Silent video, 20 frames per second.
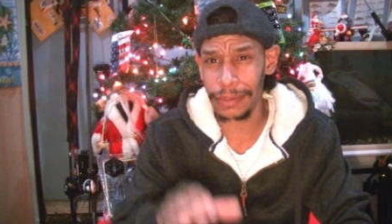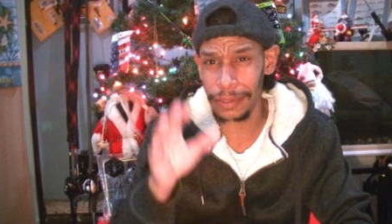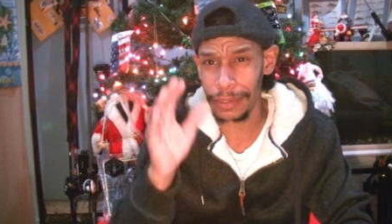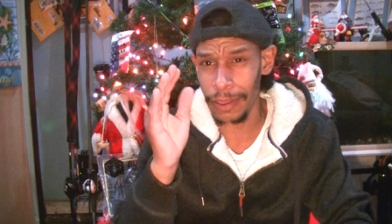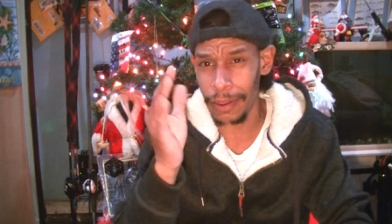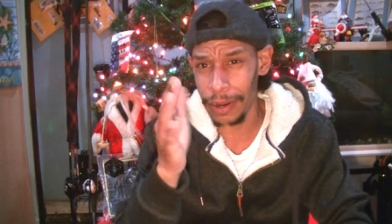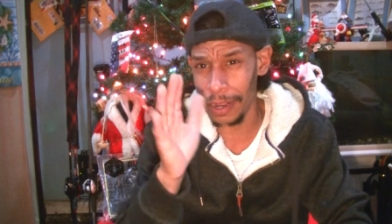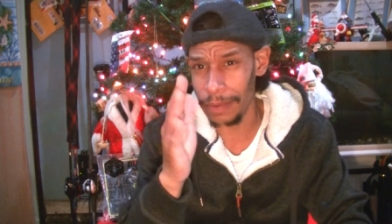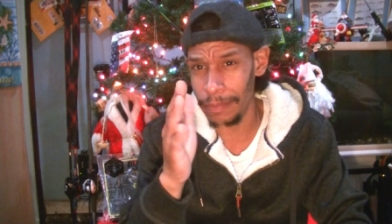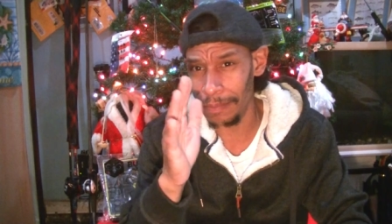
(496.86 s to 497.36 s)

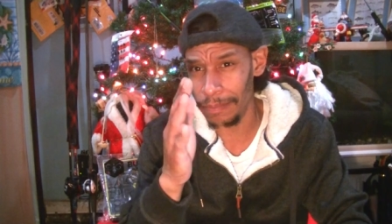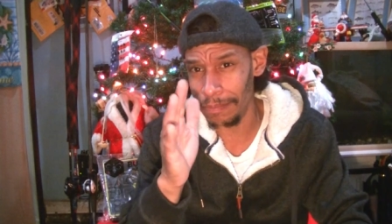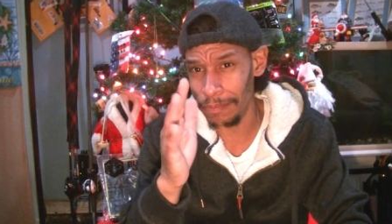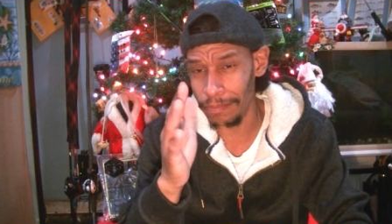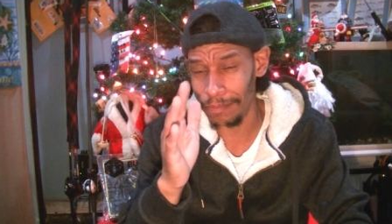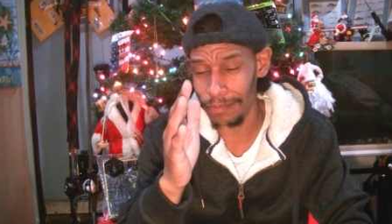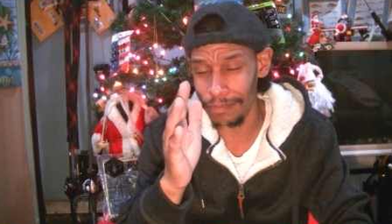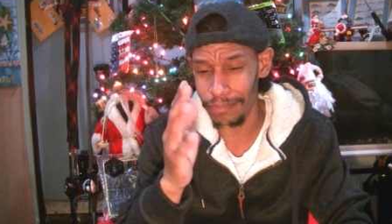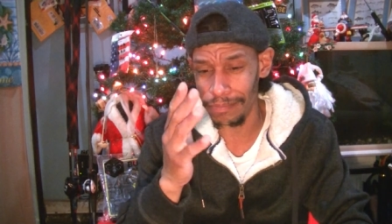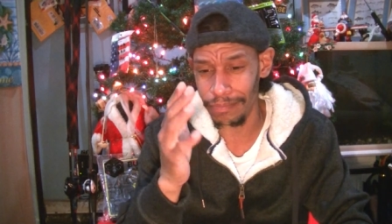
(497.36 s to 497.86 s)
thought I
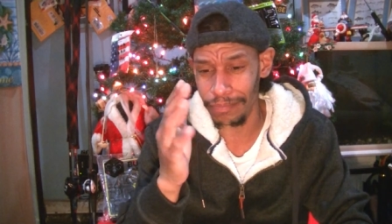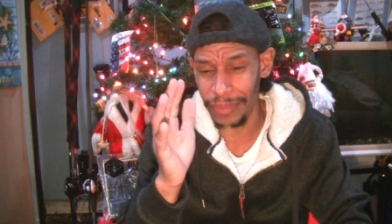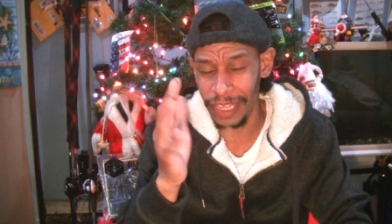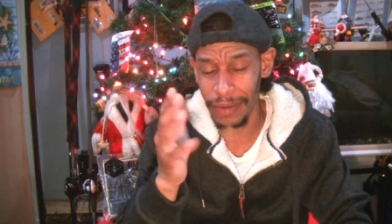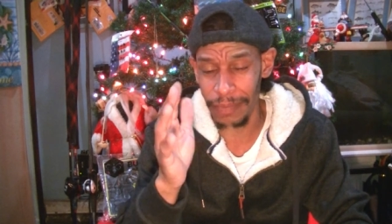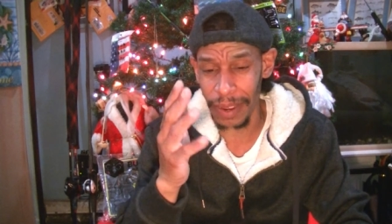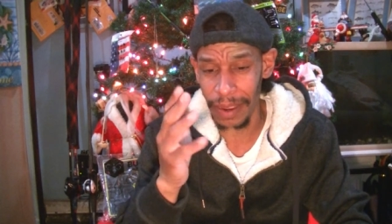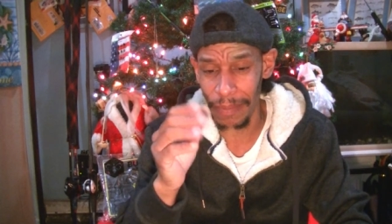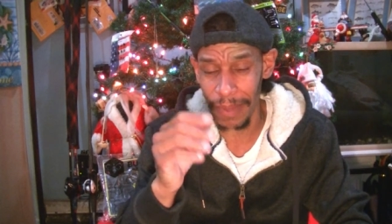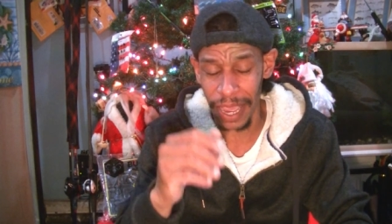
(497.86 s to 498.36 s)
m-
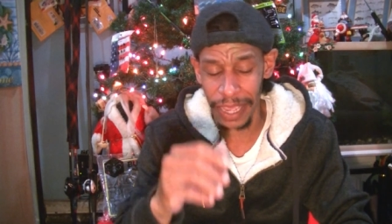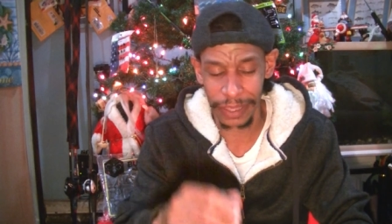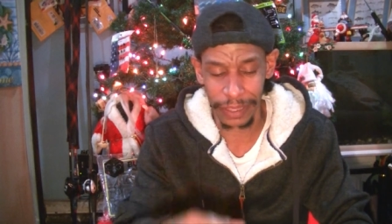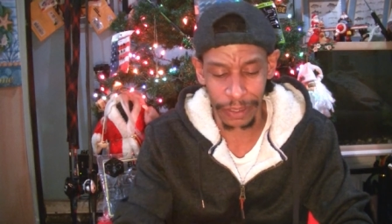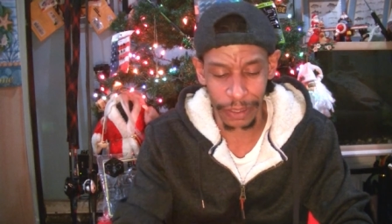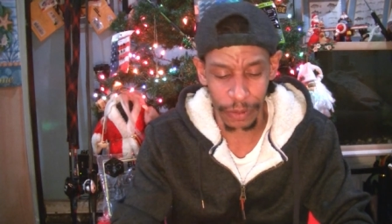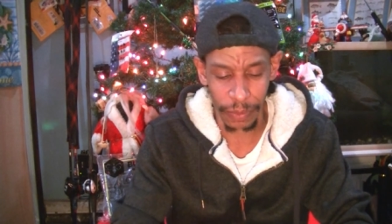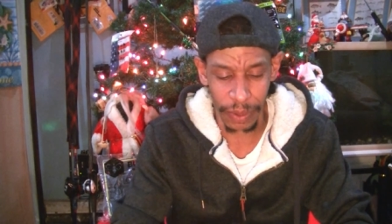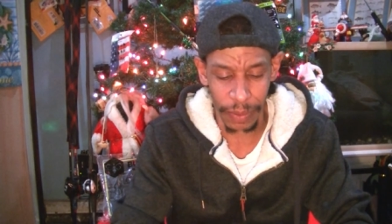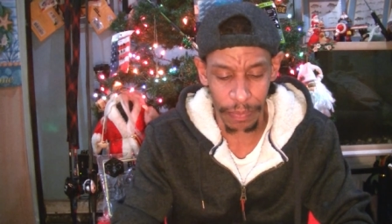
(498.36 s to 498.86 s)
did my math a
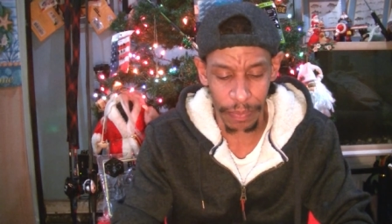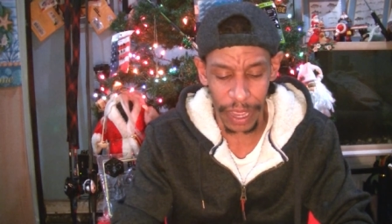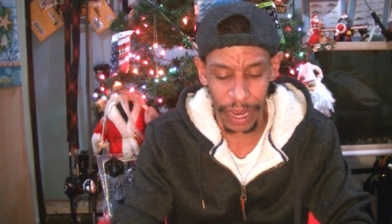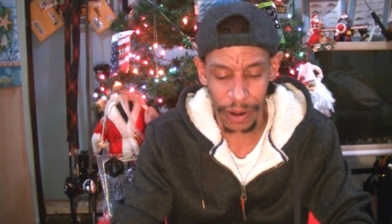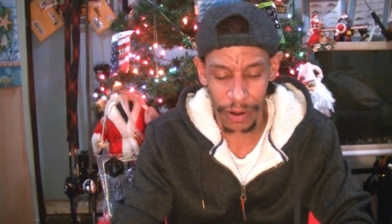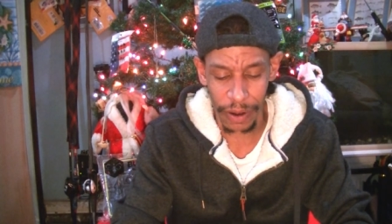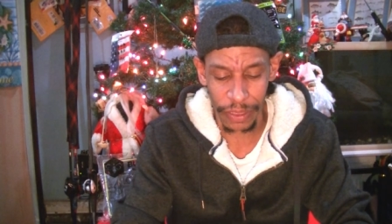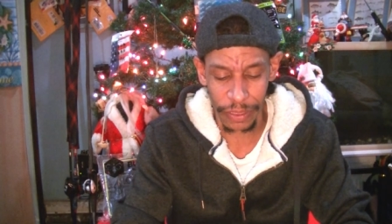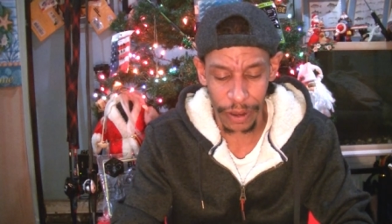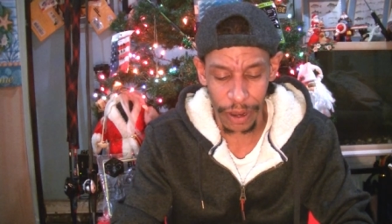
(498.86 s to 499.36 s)
little bit
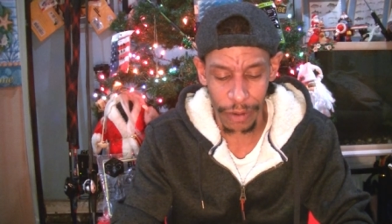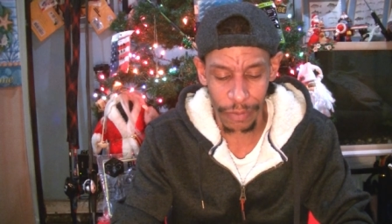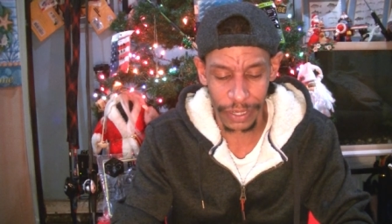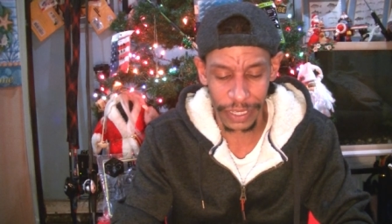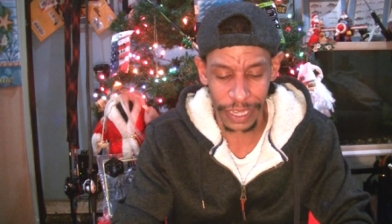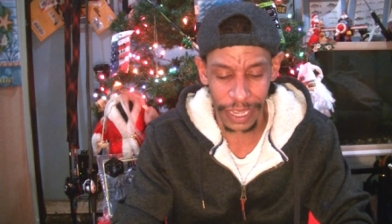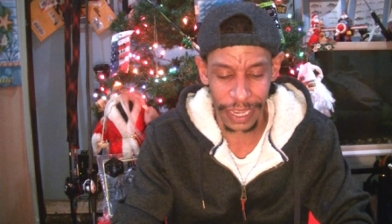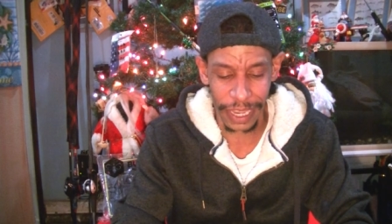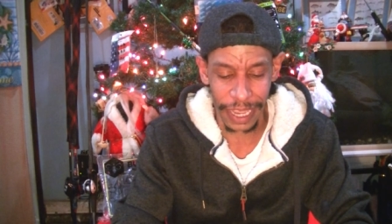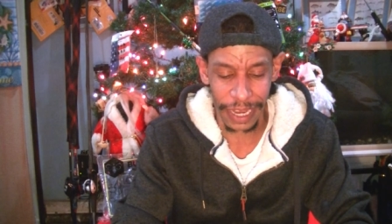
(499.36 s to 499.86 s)
better. I thought I
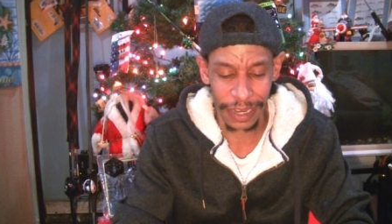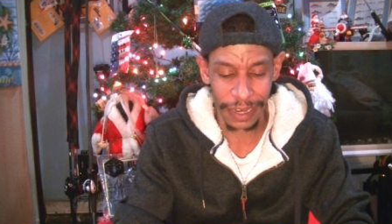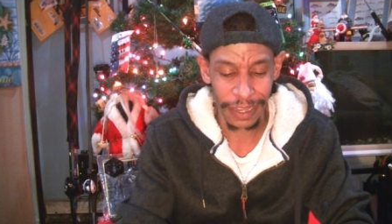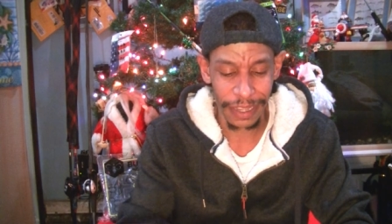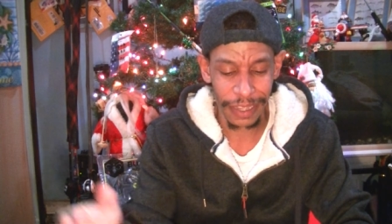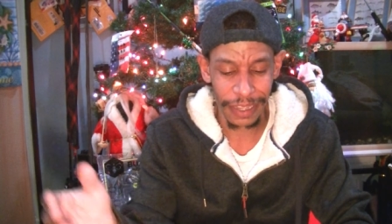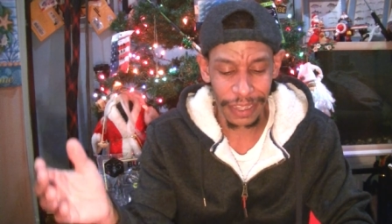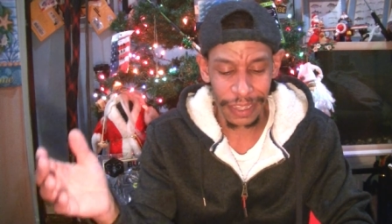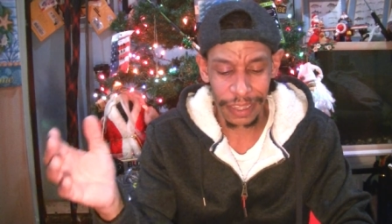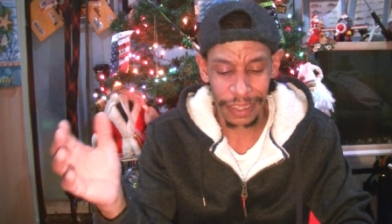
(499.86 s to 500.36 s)
was like at
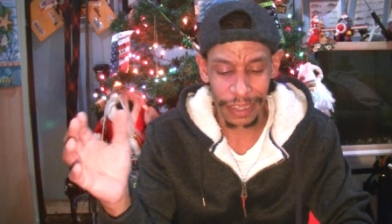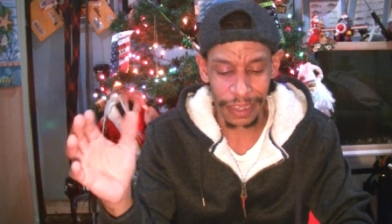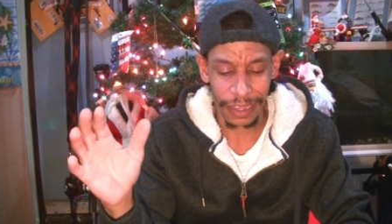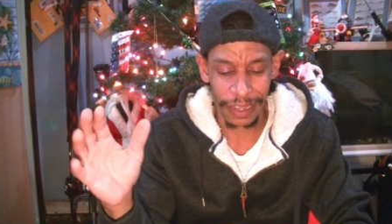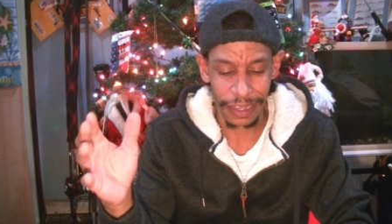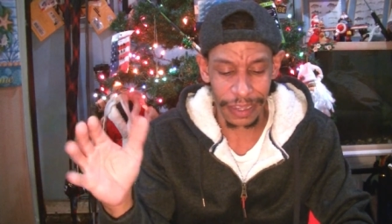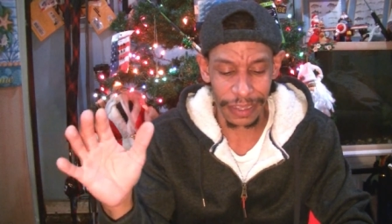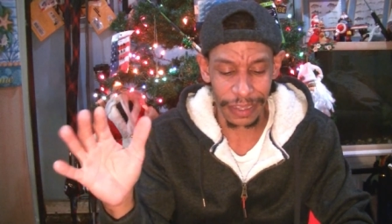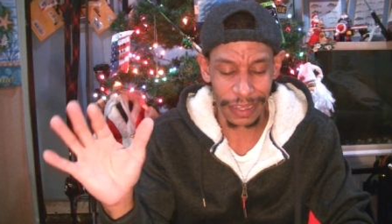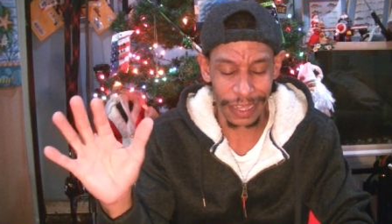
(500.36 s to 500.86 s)

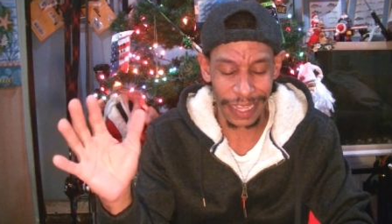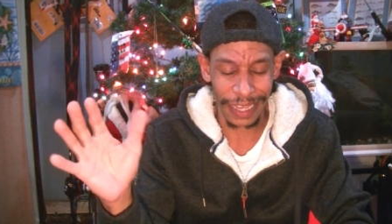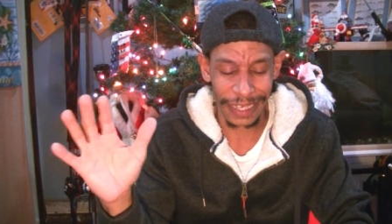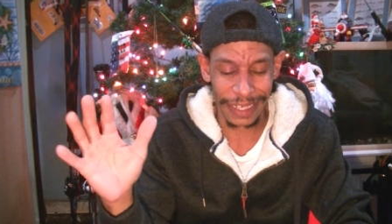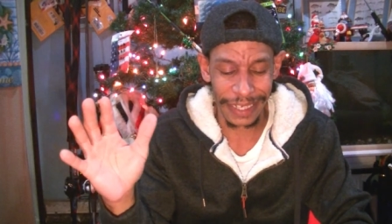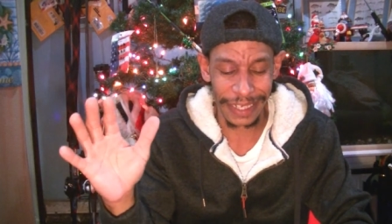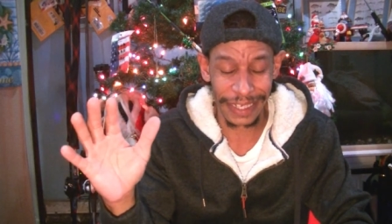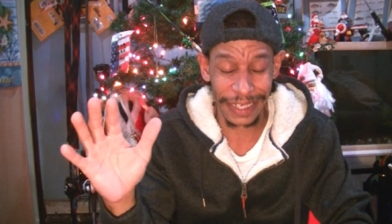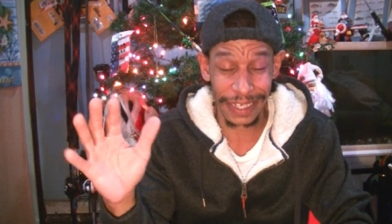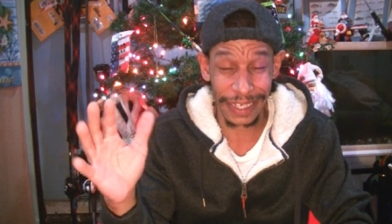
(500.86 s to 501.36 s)
uh, like
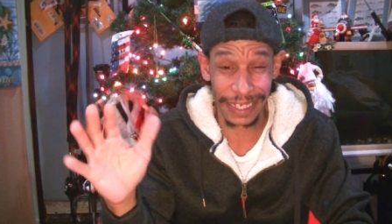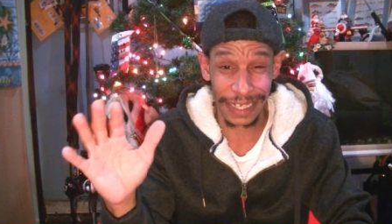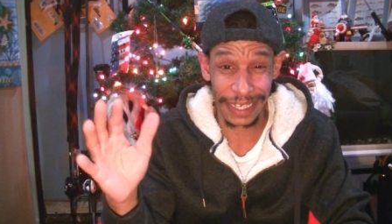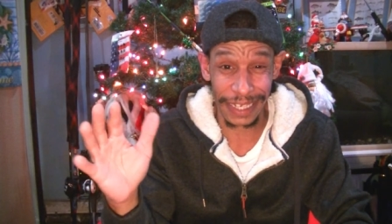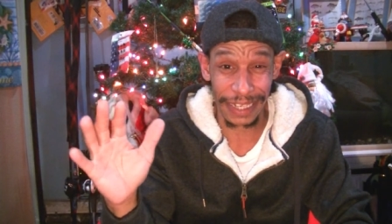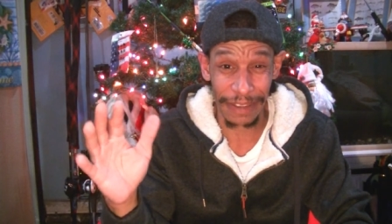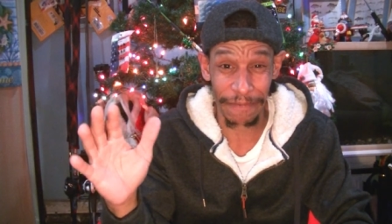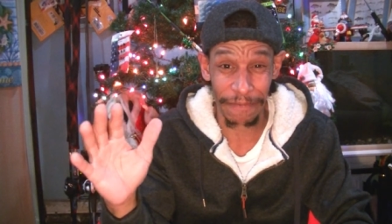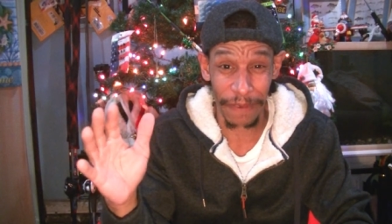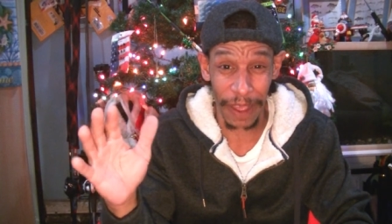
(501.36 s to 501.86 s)

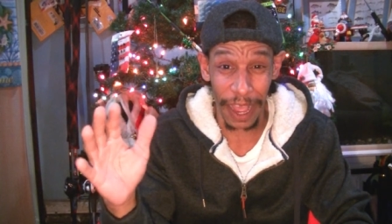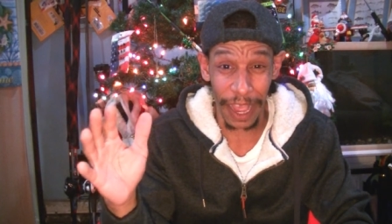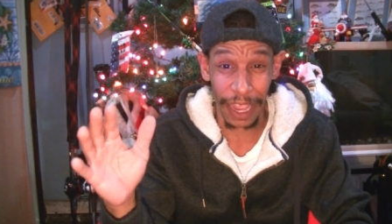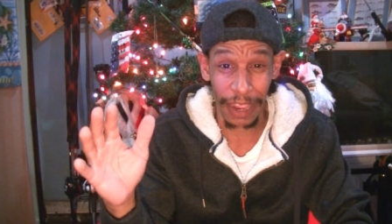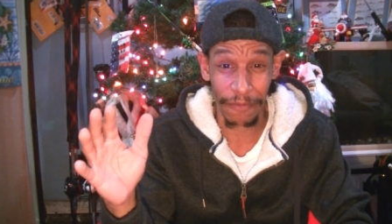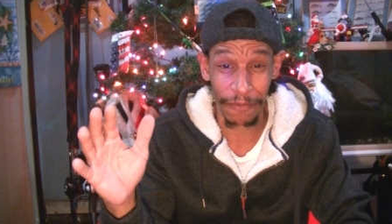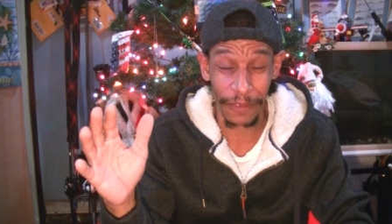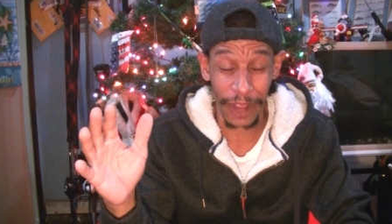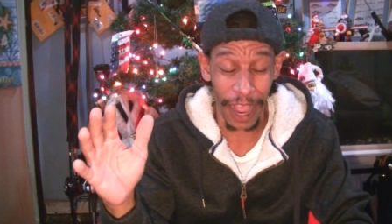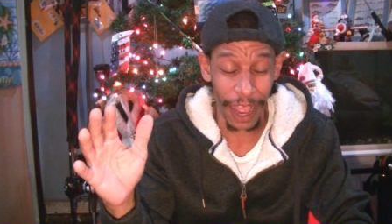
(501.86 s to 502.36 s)

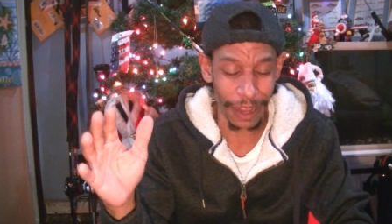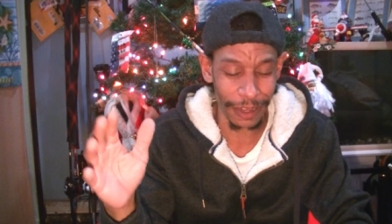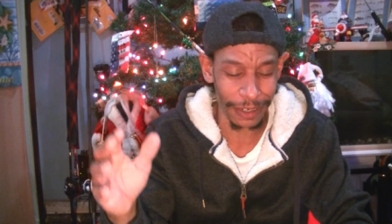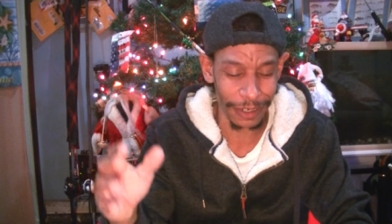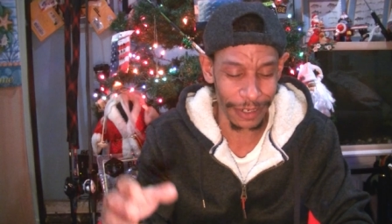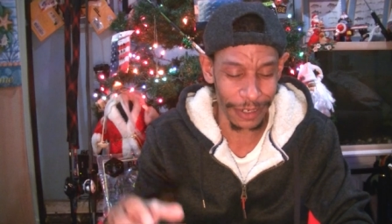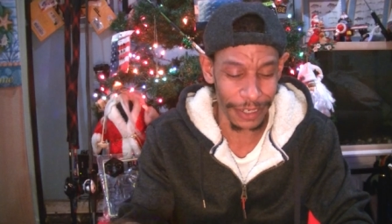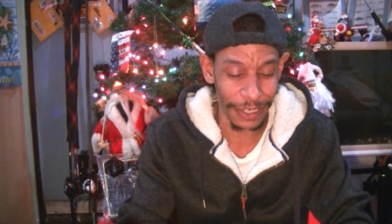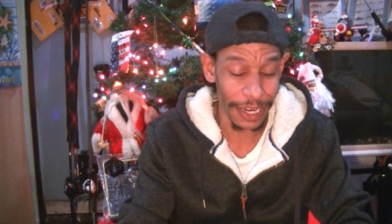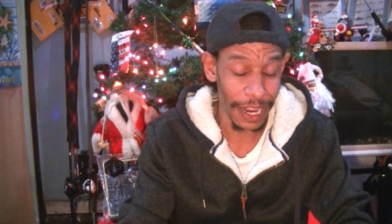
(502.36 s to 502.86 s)

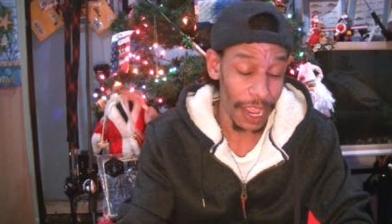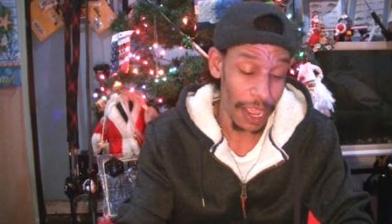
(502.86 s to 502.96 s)
$65,